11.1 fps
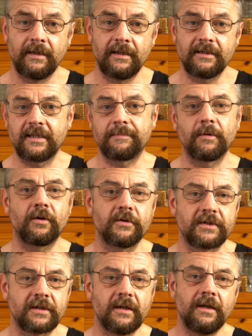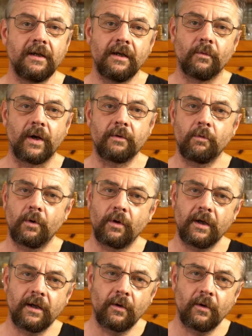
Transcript: This is because when we're